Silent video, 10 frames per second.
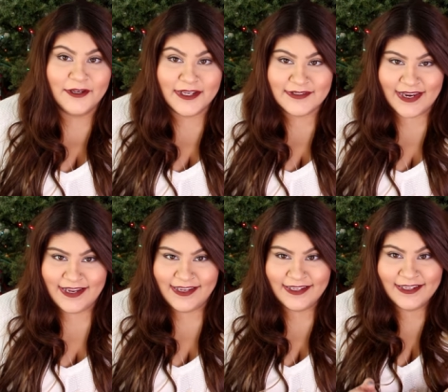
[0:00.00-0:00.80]
you guys
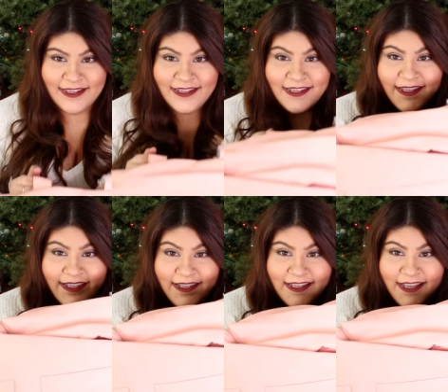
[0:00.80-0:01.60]
ready?
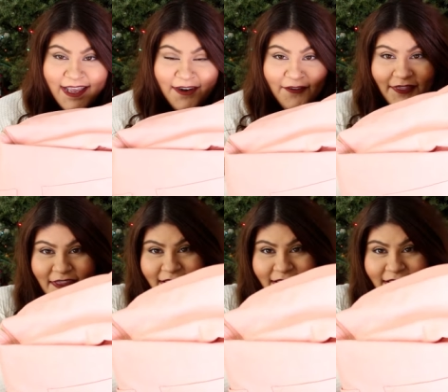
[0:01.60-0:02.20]
I don't